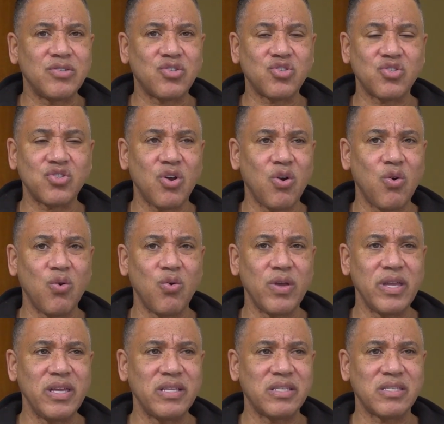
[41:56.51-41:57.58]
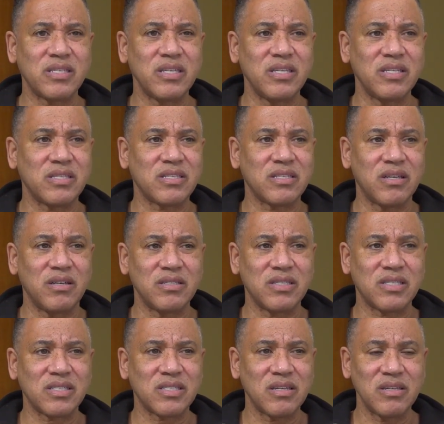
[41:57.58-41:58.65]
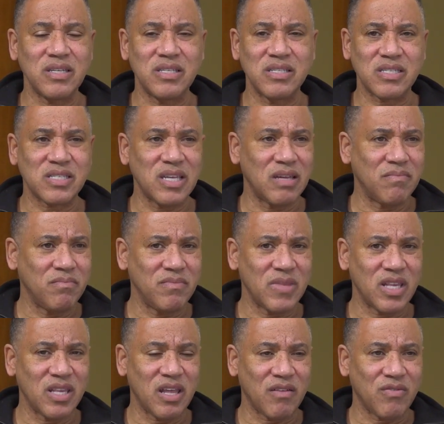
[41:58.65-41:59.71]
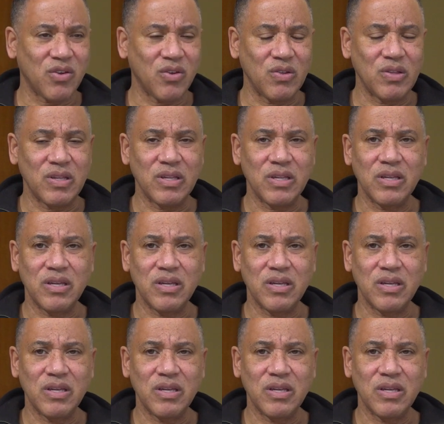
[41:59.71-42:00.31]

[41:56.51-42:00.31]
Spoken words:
And so it's on some level,